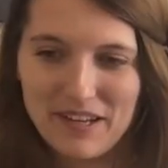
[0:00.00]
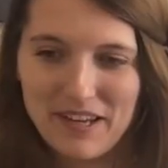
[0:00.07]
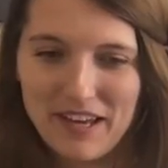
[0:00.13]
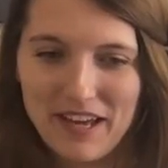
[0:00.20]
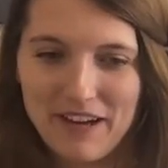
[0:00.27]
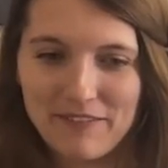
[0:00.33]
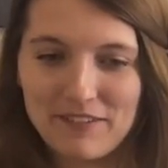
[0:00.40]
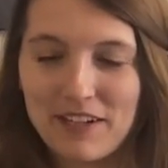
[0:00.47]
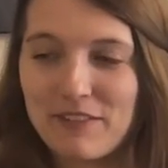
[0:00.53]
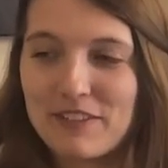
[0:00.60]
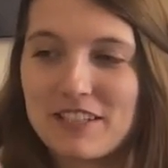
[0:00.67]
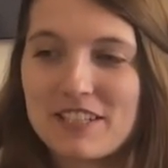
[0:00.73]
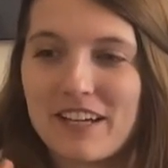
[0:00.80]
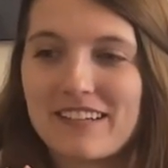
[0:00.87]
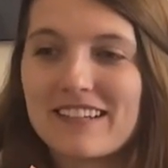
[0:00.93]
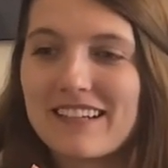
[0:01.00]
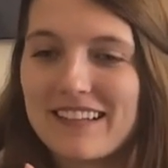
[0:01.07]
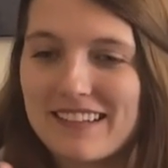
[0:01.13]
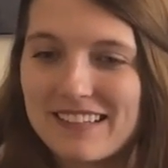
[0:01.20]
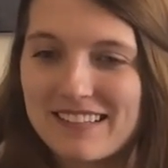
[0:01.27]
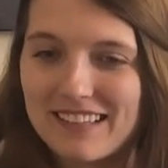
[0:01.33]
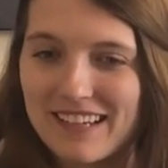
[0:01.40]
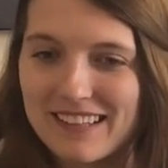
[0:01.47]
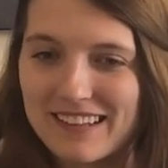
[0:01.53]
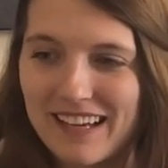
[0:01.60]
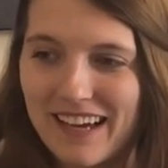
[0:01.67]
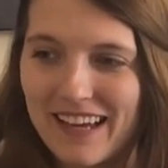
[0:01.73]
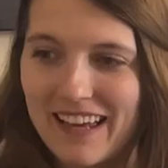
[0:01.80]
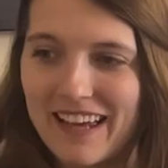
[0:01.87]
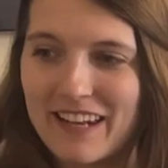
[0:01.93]
have never done anything like
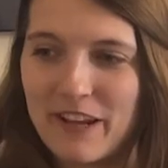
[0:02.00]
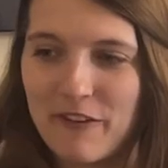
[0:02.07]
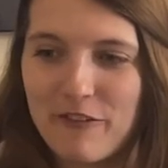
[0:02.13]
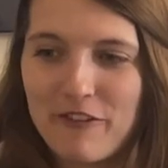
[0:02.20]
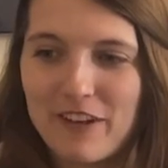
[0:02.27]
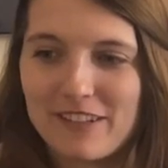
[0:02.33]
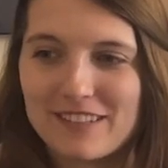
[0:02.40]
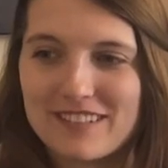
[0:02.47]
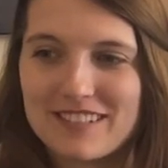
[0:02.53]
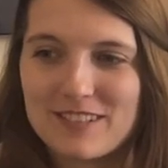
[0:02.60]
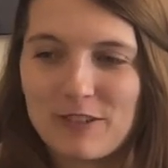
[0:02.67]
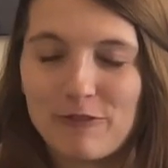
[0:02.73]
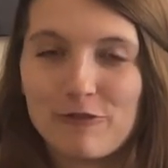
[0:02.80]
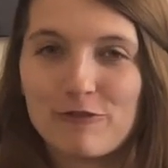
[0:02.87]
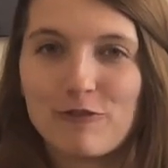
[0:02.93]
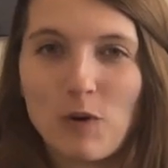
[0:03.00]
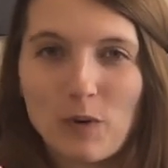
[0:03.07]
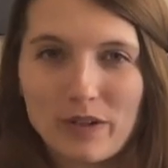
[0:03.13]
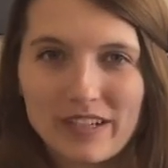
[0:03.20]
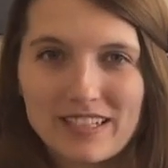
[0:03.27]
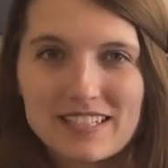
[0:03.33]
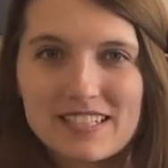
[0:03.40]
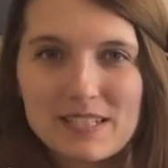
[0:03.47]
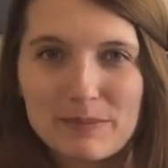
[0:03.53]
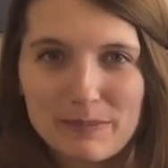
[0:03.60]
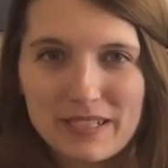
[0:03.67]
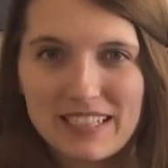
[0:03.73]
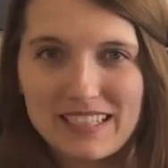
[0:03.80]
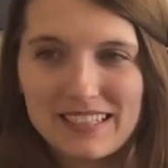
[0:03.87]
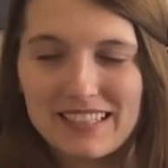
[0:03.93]
that, and it felt so foreign to
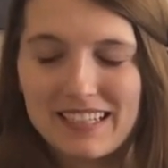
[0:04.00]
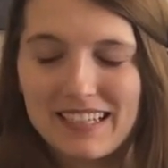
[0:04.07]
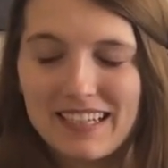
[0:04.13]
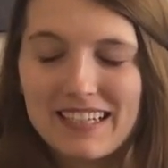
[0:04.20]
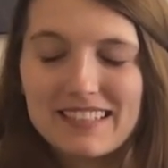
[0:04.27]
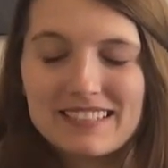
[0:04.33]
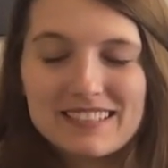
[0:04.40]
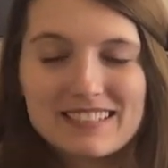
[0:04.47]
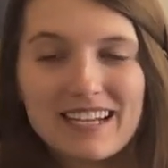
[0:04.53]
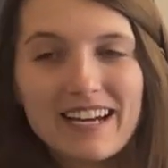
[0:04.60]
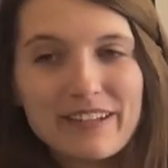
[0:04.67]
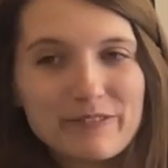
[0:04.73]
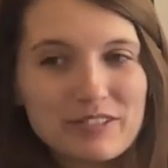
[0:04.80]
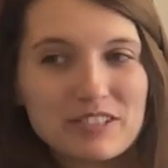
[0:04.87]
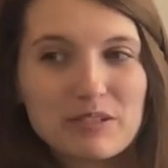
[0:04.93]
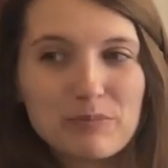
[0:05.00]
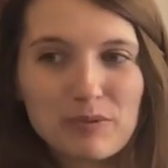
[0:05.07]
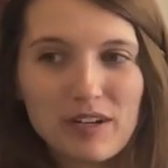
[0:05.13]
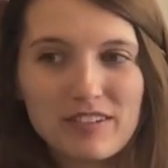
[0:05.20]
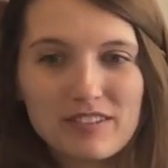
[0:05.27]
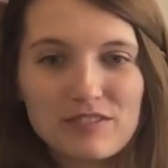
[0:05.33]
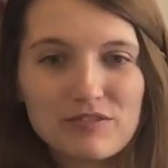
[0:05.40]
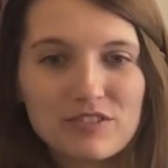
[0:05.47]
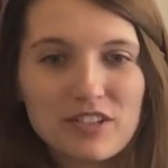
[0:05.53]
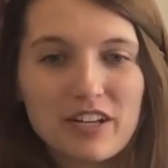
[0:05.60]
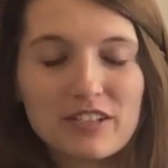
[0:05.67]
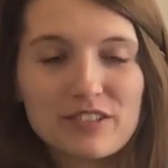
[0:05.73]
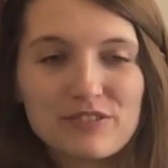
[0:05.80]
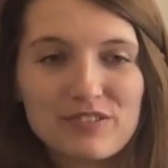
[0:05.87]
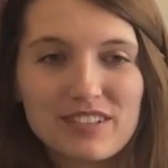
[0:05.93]
me to dive into product
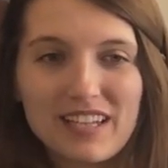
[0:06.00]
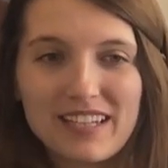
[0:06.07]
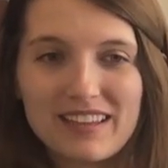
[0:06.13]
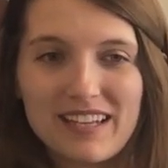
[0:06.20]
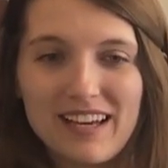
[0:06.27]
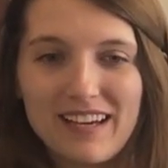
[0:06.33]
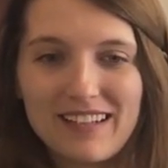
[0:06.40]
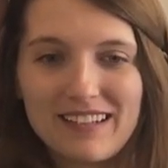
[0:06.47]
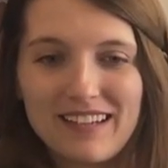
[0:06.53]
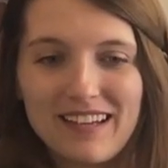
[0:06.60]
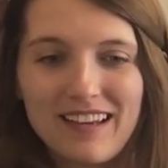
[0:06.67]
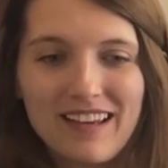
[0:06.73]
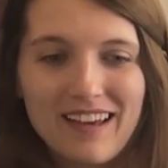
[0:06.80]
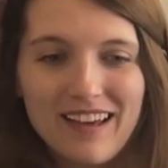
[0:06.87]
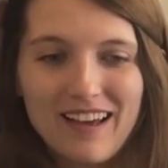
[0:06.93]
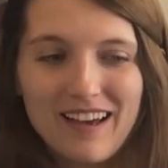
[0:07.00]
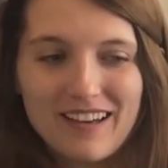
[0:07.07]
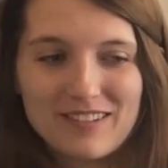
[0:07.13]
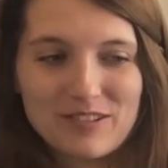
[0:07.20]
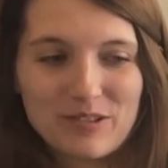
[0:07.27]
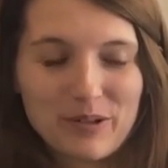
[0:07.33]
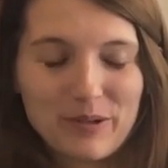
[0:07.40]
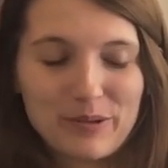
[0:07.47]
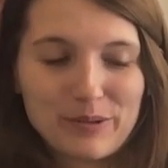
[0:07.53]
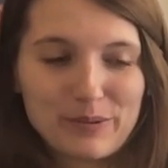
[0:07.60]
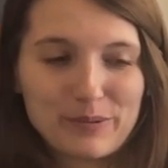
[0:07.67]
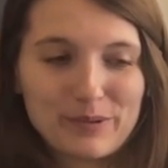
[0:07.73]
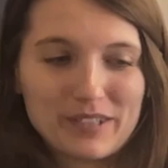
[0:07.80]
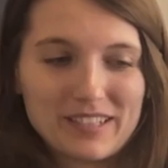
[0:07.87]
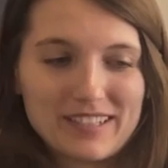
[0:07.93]
photography like that.
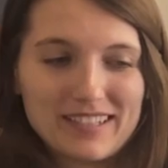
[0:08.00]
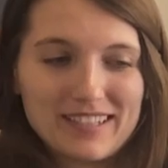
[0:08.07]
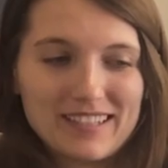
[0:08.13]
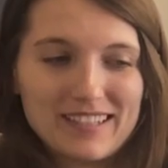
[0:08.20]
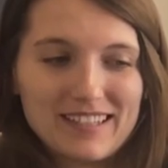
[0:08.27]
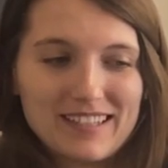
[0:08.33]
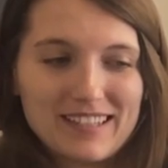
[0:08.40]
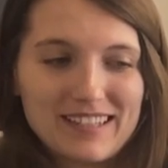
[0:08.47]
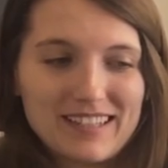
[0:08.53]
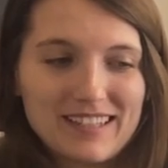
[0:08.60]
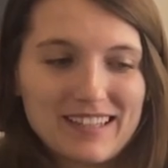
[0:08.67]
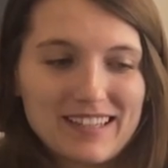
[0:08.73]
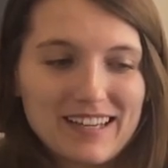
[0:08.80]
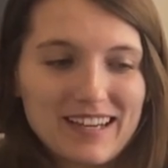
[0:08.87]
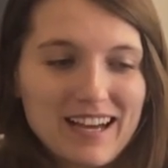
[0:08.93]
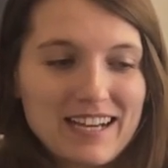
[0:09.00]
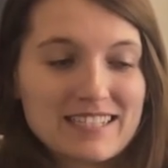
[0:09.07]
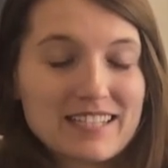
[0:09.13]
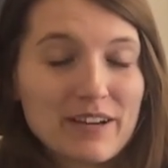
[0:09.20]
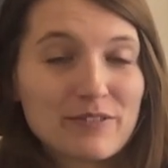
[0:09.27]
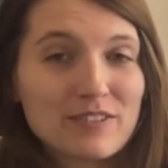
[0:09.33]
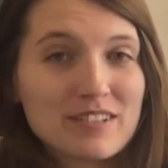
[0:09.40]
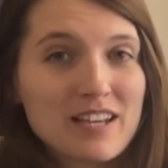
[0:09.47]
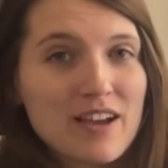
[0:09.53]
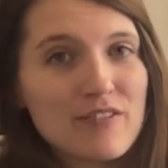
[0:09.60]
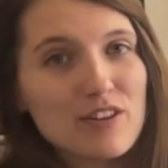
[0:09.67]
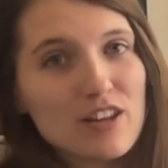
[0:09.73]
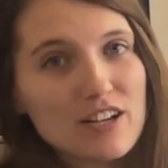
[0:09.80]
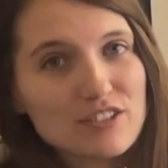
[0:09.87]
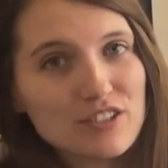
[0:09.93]
So I definitely have a
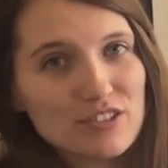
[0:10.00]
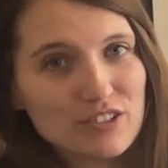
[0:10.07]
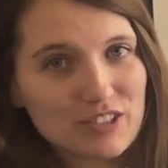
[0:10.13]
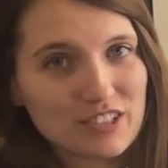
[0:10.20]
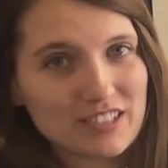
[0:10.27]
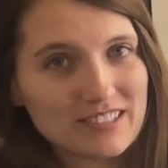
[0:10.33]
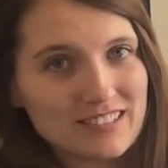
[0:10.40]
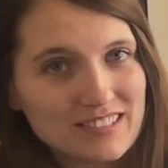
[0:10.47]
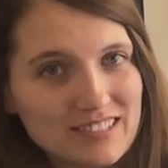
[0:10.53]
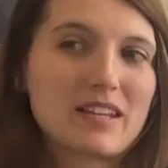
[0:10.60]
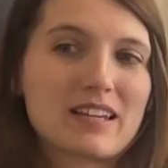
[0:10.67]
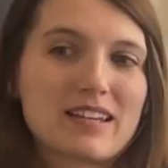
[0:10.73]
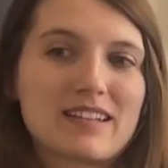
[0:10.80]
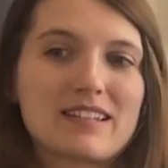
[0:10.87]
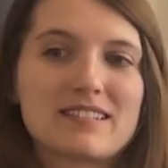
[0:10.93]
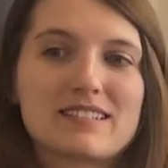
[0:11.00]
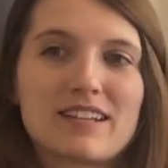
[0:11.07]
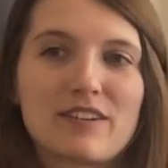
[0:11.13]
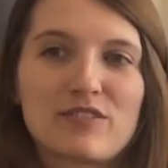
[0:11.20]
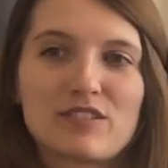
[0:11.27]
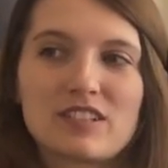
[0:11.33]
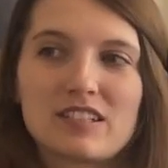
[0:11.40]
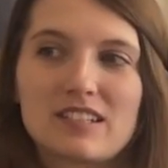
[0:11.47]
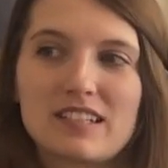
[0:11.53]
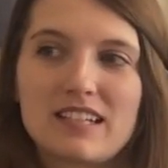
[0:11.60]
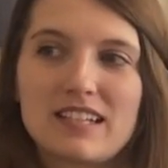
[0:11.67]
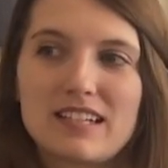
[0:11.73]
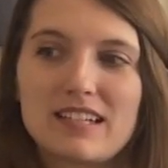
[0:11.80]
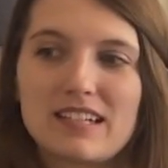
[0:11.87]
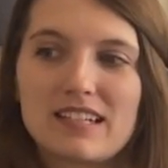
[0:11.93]
lot to learn, and I can
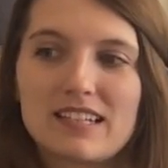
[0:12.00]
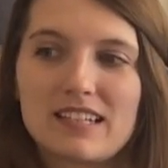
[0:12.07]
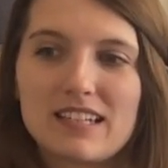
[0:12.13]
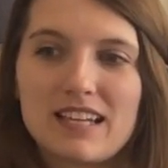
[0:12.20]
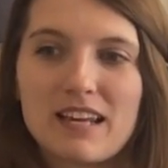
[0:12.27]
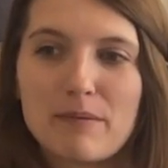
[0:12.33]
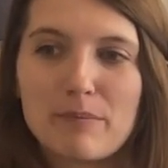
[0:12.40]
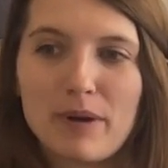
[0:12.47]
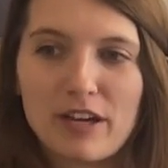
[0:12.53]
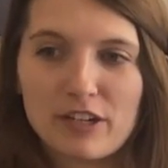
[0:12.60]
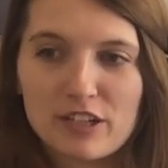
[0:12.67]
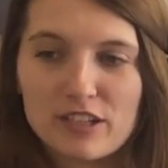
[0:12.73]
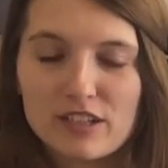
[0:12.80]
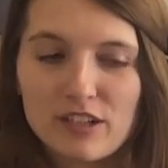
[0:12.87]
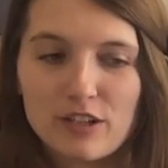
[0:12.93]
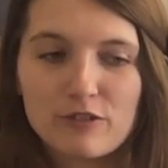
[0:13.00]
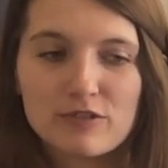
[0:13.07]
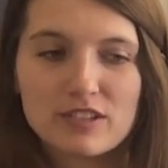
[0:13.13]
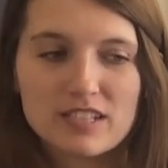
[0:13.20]
definitely get better over